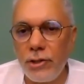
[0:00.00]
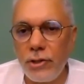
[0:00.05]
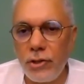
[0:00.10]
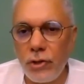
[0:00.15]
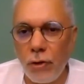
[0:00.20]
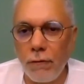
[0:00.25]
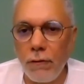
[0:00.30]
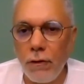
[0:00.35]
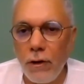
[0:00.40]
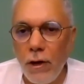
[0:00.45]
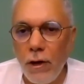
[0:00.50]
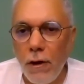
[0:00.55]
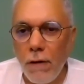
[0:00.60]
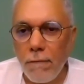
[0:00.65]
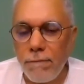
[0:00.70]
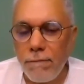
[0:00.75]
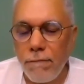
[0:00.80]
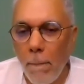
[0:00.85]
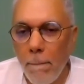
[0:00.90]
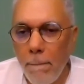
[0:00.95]
So
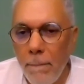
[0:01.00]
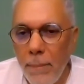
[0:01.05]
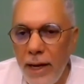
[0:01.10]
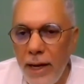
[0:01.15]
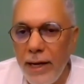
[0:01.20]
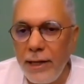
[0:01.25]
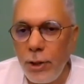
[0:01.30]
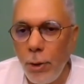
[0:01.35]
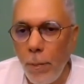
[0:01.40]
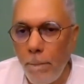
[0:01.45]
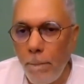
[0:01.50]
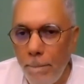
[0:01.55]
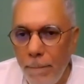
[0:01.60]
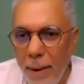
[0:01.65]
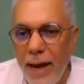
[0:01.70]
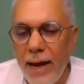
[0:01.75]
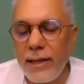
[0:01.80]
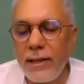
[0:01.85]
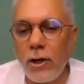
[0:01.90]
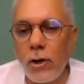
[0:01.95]
for me to
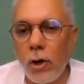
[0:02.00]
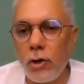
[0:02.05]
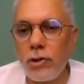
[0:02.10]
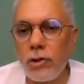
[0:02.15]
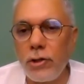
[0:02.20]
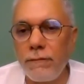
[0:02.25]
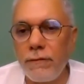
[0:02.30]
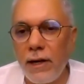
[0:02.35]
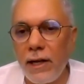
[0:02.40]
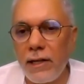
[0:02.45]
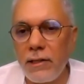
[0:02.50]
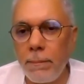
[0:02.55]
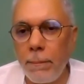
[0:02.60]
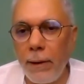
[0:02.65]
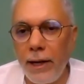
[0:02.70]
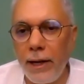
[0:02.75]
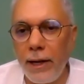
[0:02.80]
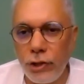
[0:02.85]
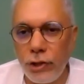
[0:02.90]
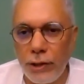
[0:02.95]
pay the cost of
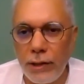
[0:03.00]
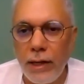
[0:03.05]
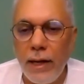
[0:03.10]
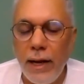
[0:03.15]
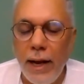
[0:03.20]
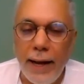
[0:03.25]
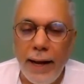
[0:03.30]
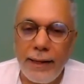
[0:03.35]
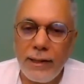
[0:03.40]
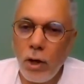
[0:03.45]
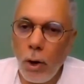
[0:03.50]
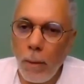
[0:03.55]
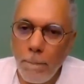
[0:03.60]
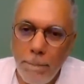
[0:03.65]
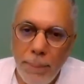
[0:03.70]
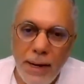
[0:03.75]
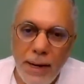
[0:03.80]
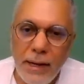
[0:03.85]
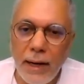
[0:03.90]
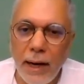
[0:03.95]
transportation and
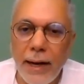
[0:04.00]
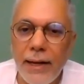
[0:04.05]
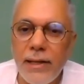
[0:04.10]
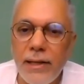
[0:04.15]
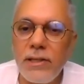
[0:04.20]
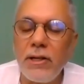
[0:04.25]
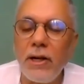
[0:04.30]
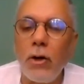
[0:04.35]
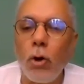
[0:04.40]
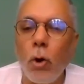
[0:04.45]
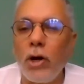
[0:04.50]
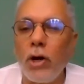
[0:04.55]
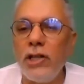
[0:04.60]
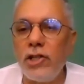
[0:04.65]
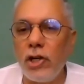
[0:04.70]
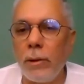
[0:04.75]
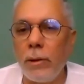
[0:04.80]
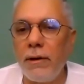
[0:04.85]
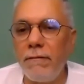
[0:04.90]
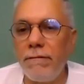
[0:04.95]
compete against a local
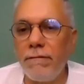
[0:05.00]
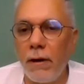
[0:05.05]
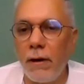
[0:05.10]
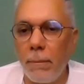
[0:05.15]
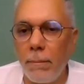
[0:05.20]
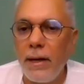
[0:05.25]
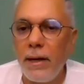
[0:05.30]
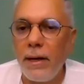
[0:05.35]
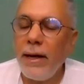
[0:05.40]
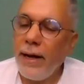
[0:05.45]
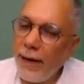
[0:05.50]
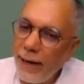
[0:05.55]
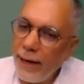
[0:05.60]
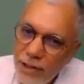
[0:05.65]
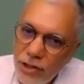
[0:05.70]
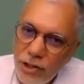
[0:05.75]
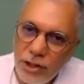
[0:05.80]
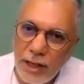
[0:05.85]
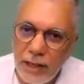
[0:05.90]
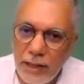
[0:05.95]
German firm
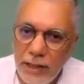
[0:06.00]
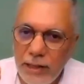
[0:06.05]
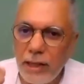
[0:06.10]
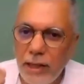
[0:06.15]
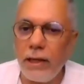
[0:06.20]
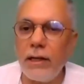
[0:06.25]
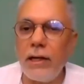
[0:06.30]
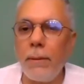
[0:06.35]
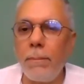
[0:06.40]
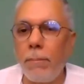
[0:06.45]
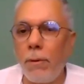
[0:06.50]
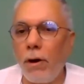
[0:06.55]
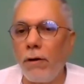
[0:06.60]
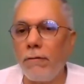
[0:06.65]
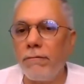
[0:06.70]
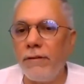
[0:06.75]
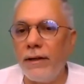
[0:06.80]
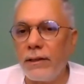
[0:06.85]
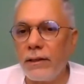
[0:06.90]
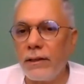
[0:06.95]
and still turn a
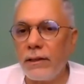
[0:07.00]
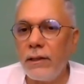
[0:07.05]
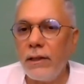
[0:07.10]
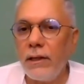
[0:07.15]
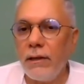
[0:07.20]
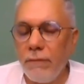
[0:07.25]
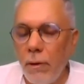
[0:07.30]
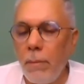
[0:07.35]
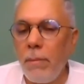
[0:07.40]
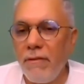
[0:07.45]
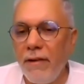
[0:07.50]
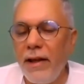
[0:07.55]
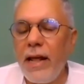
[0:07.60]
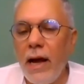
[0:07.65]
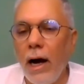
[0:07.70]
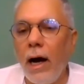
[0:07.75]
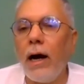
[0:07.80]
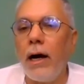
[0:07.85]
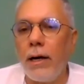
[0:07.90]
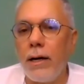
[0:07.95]
profit will be very
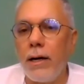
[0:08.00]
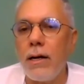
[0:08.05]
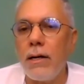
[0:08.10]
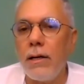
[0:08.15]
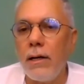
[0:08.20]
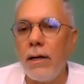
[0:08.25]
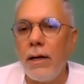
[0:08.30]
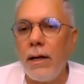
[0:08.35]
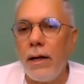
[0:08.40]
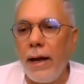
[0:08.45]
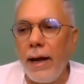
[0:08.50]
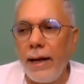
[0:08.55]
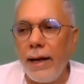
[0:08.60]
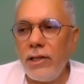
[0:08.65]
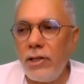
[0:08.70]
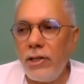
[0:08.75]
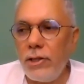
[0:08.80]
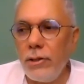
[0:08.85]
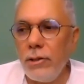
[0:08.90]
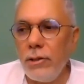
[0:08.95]
hard.
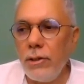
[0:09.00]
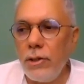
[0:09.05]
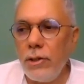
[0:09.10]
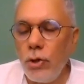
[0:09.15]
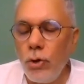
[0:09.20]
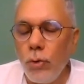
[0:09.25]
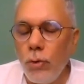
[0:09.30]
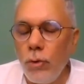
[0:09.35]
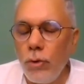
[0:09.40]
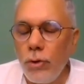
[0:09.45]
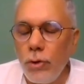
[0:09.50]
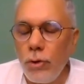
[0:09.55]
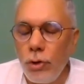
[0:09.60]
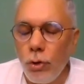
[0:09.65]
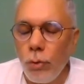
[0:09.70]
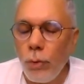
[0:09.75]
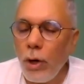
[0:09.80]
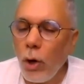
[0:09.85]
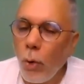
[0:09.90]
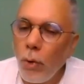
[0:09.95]
And
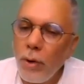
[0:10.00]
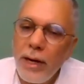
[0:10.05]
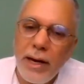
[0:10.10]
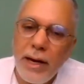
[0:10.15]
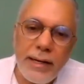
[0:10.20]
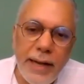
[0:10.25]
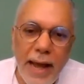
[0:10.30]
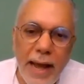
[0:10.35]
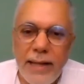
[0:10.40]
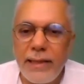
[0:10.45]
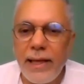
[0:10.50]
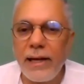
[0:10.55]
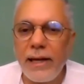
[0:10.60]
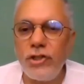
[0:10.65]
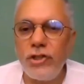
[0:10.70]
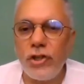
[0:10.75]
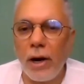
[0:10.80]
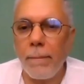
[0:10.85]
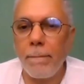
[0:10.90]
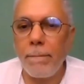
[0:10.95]
you will only take that
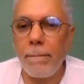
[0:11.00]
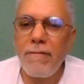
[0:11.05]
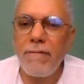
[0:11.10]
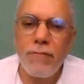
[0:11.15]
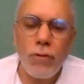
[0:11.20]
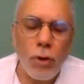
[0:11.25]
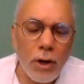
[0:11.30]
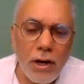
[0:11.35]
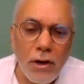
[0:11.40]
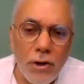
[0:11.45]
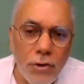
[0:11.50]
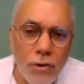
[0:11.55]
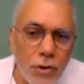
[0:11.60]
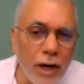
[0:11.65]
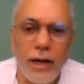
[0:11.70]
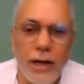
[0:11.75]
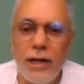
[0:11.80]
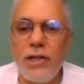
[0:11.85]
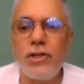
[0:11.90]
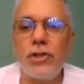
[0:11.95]
jump if you're a
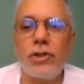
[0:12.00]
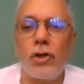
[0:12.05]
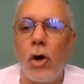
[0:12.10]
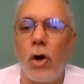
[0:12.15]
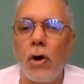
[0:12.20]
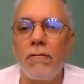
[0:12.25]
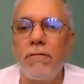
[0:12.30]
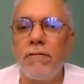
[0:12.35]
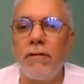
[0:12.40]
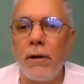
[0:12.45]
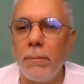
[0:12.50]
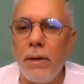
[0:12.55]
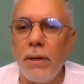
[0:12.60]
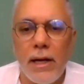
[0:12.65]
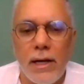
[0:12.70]
really strong firm.